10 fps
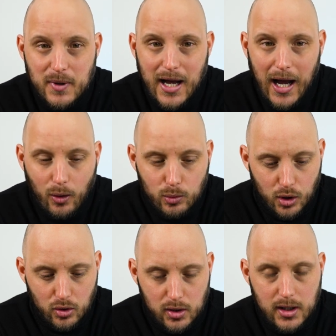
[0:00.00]
How
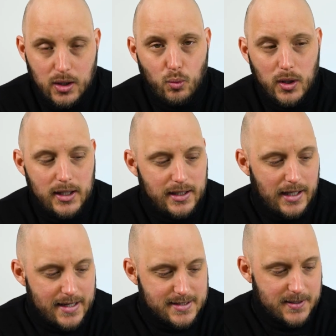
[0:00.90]
long will it
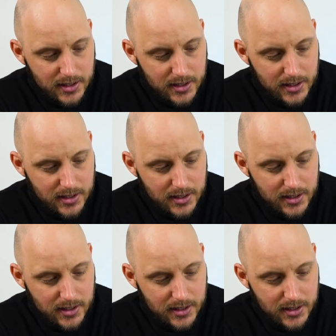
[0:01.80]
last?